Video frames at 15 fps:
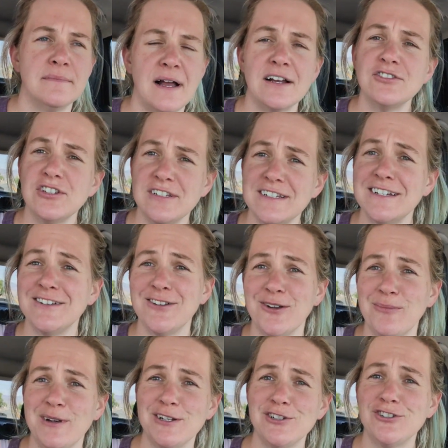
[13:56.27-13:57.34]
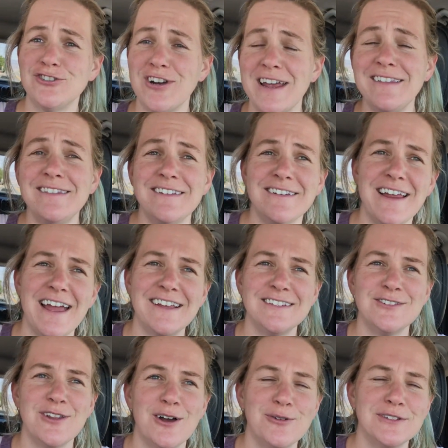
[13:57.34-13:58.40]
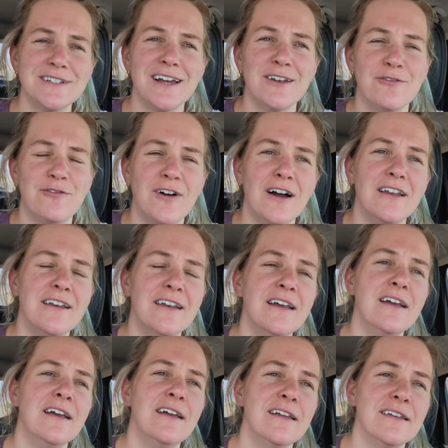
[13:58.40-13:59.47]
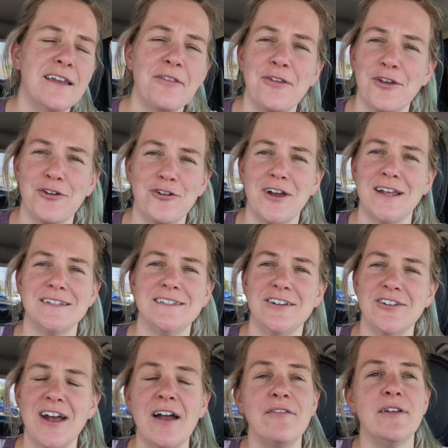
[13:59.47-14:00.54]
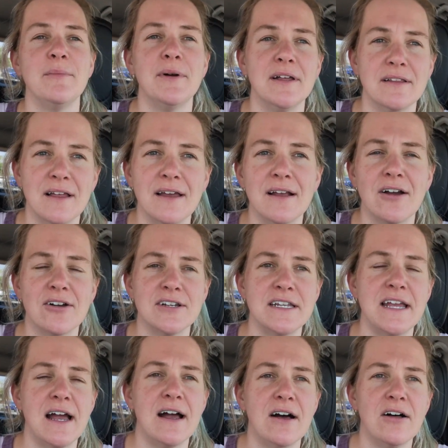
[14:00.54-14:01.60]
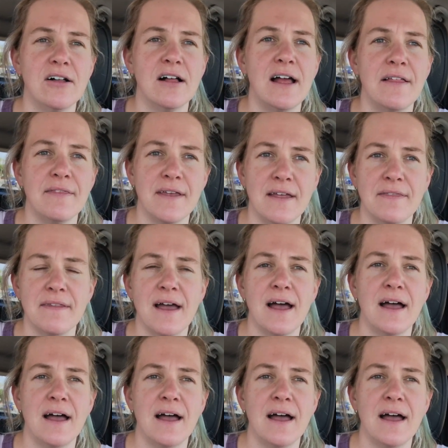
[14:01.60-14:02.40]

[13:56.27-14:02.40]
Actually did a little bit of strength today, so that was kind of fun. Nothing crazy or heavy, but like RDL, and then